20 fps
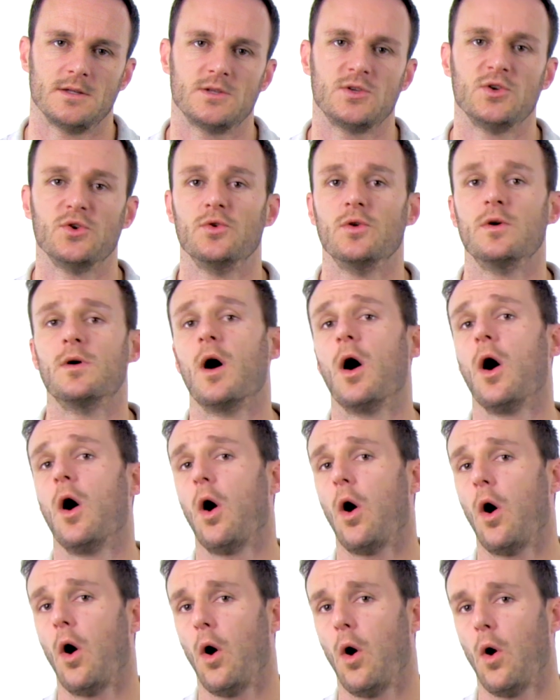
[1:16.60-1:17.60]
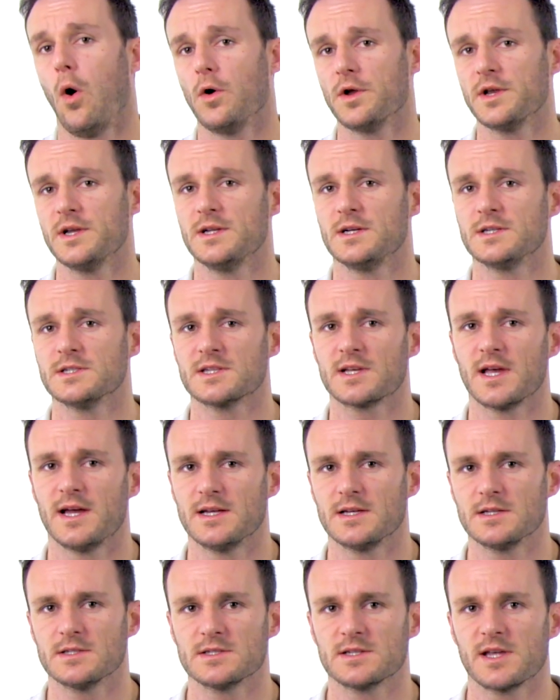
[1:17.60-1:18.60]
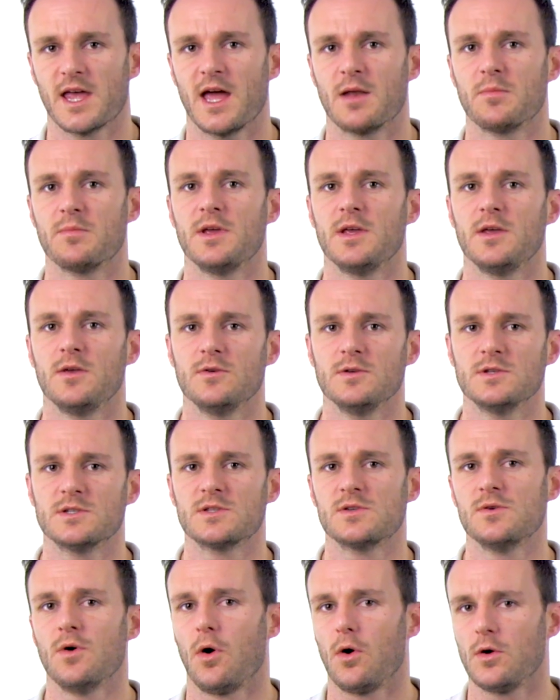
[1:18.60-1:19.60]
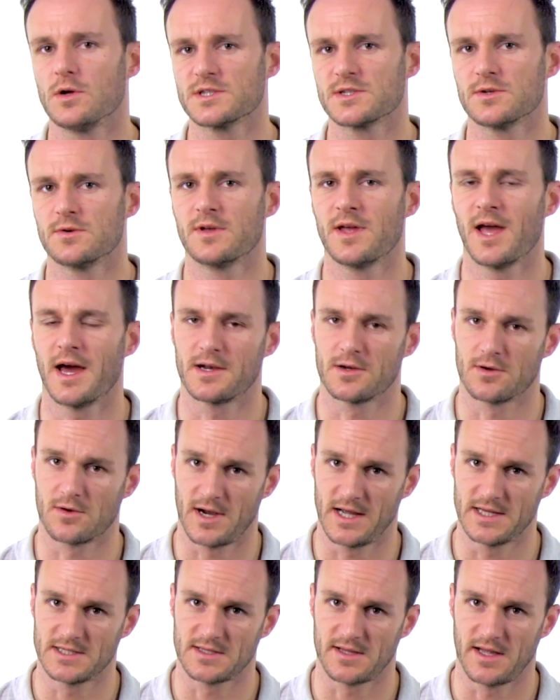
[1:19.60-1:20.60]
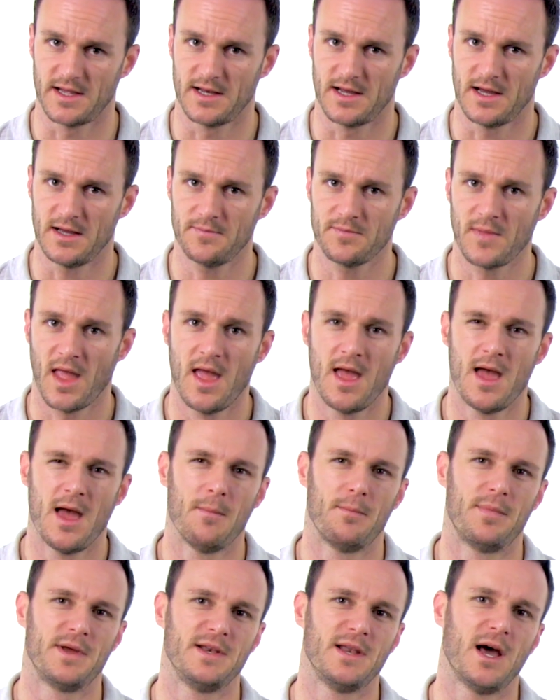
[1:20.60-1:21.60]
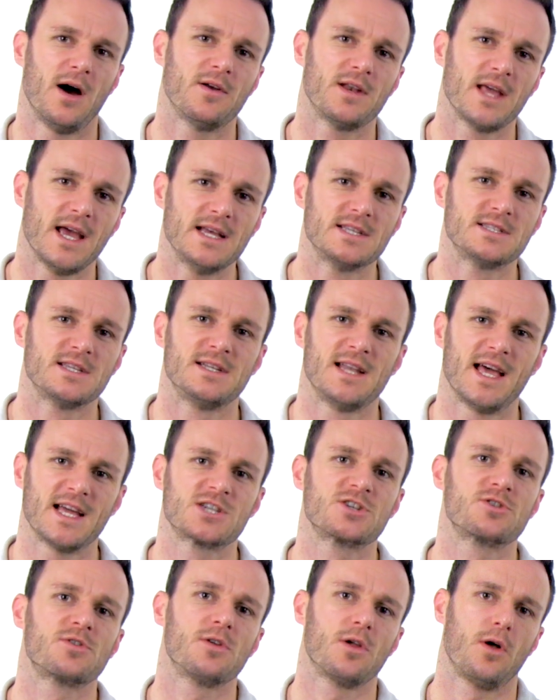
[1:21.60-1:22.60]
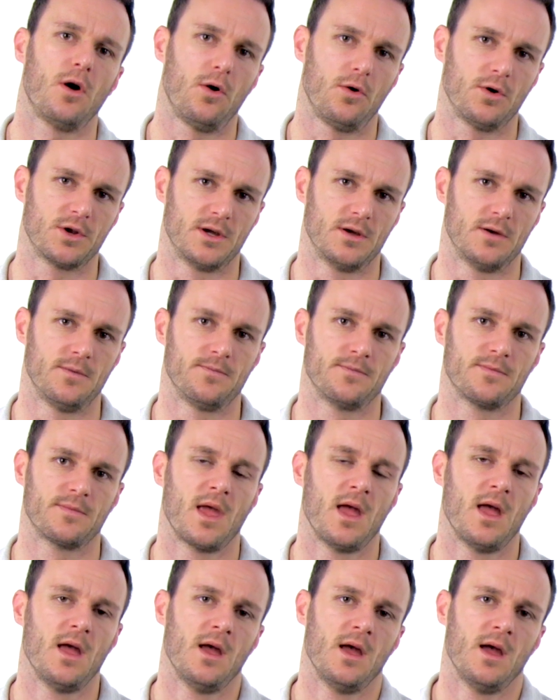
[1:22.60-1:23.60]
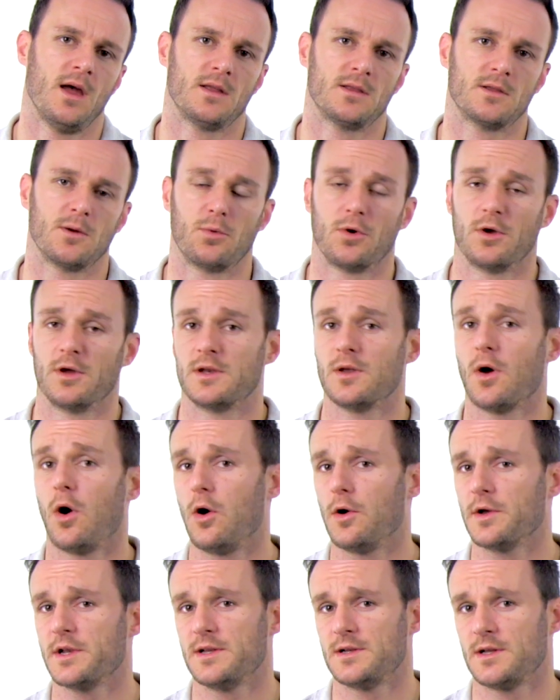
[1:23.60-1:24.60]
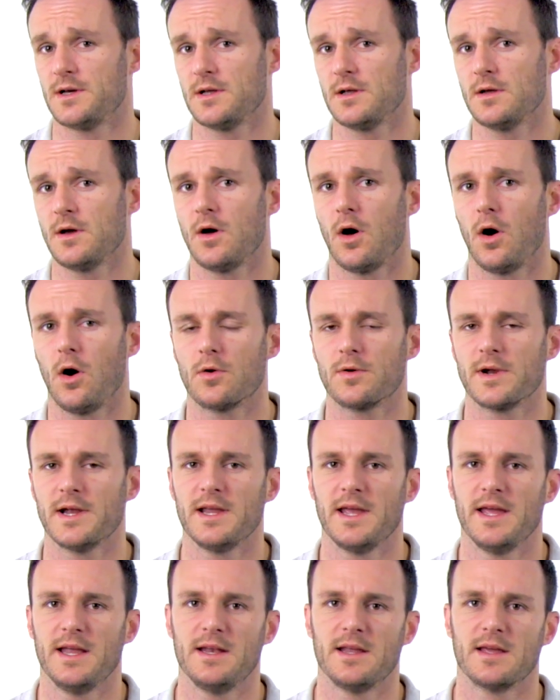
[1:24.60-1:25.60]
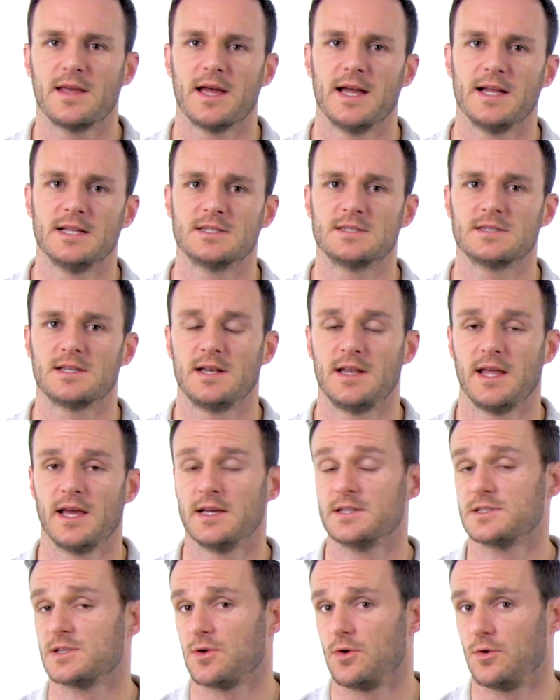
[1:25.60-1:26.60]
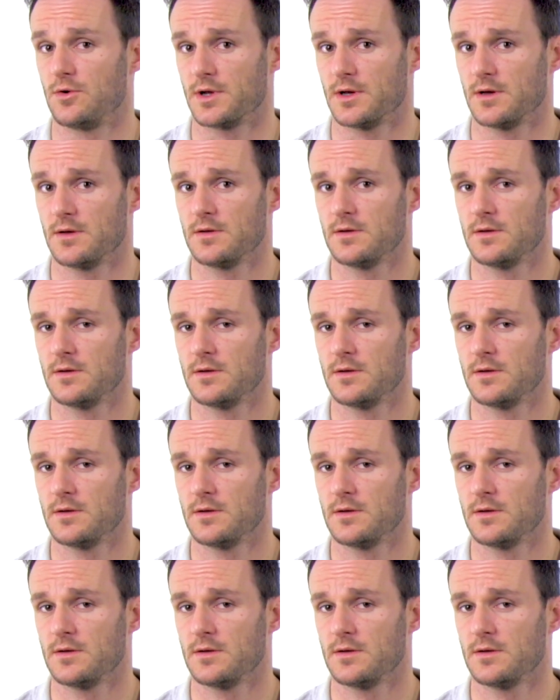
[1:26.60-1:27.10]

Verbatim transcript: 2. Ordinal scales can be used to also categorize data, but now there is a natural order. The word ordinal already indicates that there is an order.